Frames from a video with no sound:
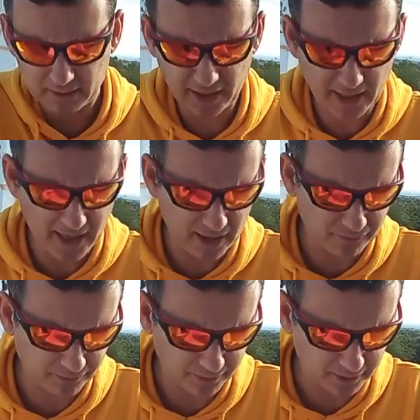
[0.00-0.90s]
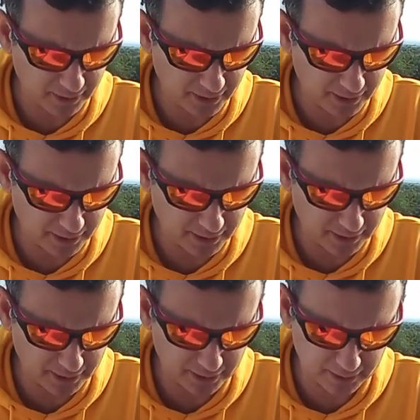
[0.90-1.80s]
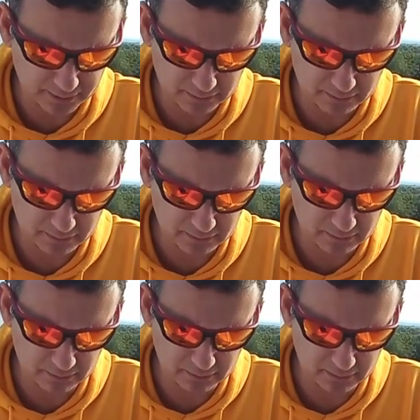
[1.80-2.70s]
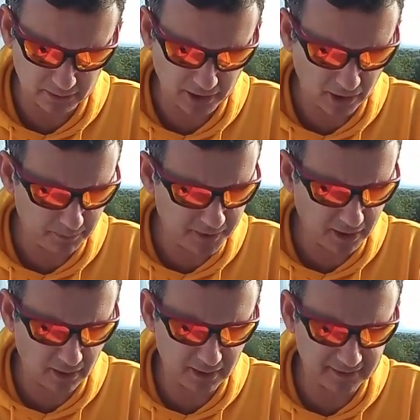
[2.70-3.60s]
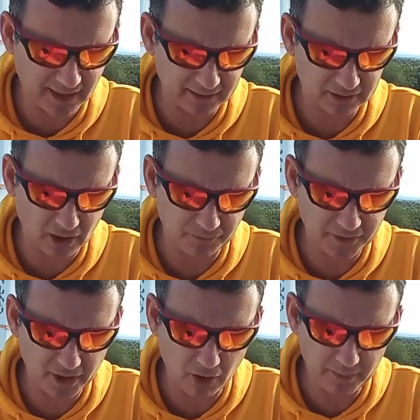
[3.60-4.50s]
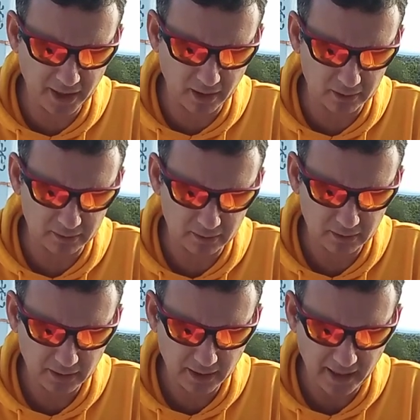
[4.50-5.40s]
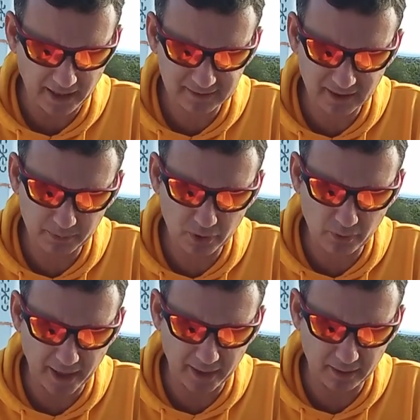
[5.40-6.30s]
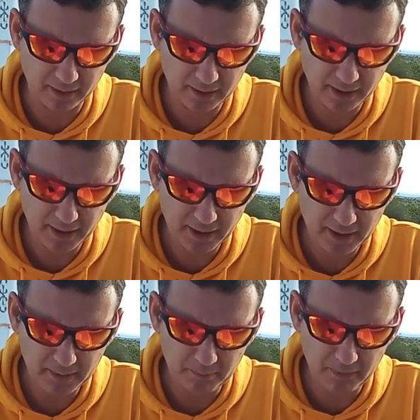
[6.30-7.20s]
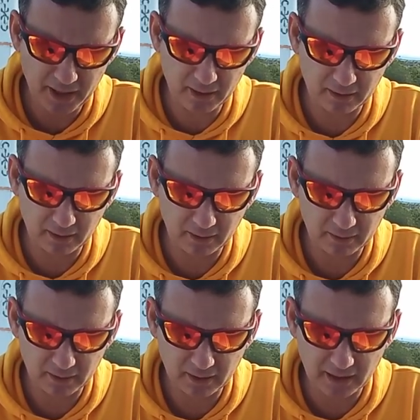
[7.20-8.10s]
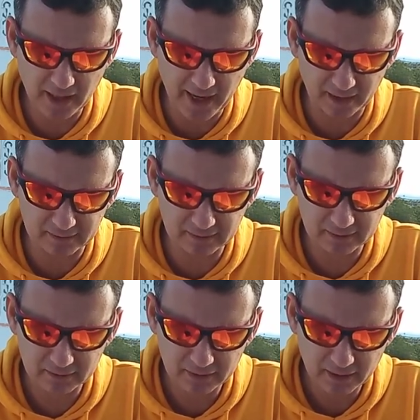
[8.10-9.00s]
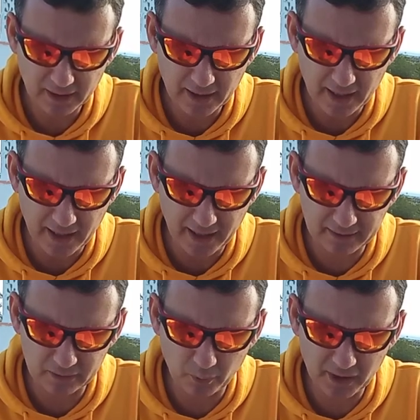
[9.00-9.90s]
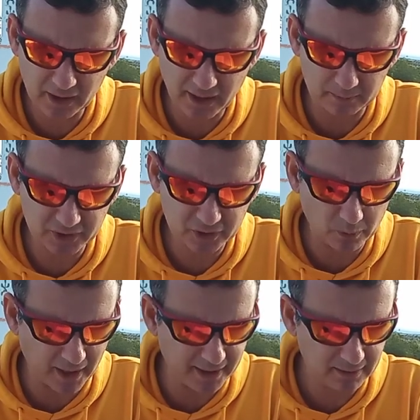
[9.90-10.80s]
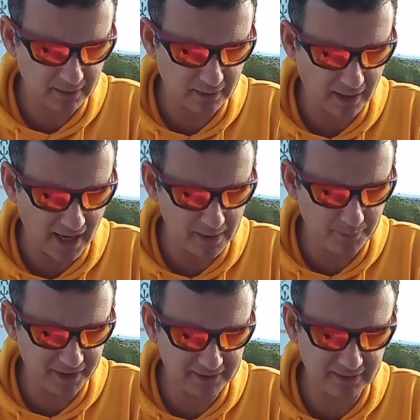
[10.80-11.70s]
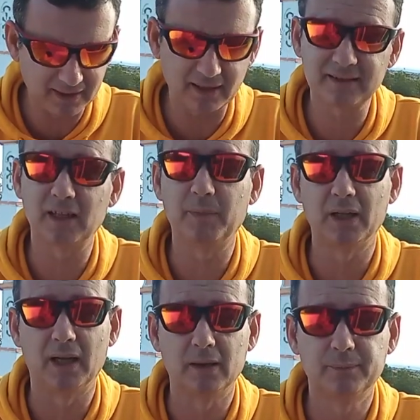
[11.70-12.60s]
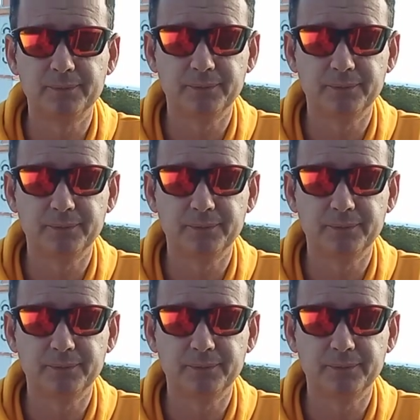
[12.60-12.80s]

they have uh, the optical designs of the Omegon, S W A, Mead, K X, and William Swan eyepieces are similar.